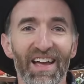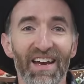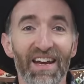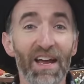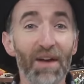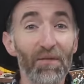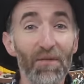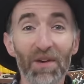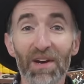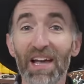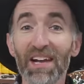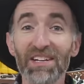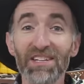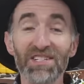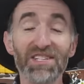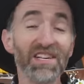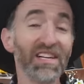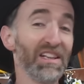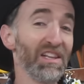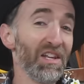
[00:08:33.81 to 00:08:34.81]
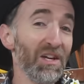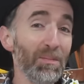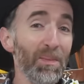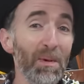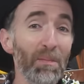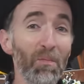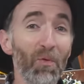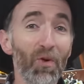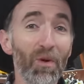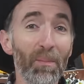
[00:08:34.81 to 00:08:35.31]
Now, if you'd like to see a little
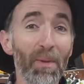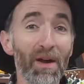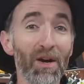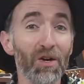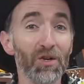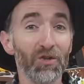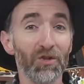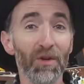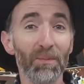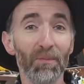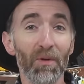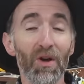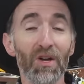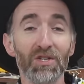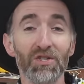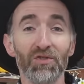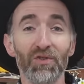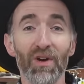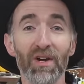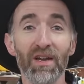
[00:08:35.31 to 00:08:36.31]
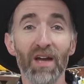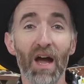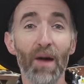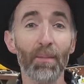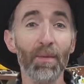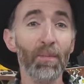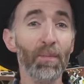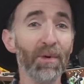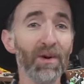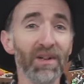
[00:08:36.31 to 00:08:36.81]
bit more about our trip to Australia, I'm
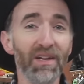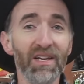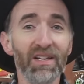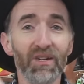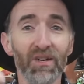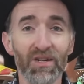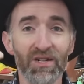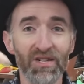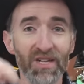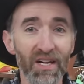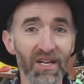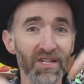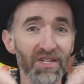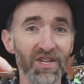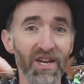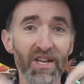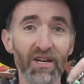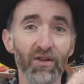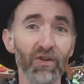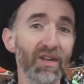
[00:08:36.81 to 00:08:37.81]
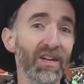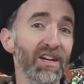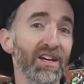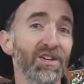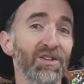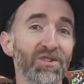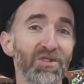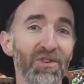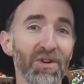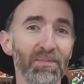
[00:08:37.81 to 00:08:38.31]
going to put a link to our second channel in the
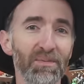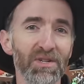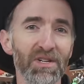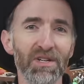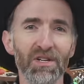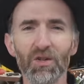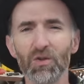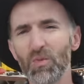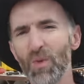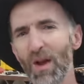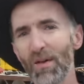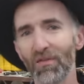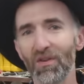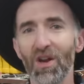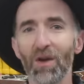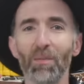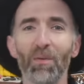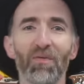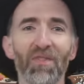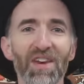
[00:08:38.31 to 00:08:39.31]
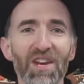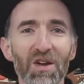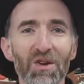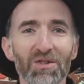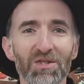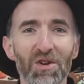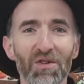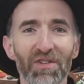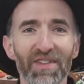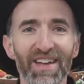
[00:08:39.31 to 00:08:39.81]
description because we have a couple
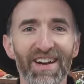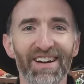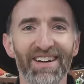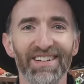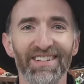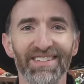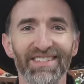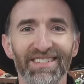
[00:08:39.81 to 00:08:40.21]
videos over there.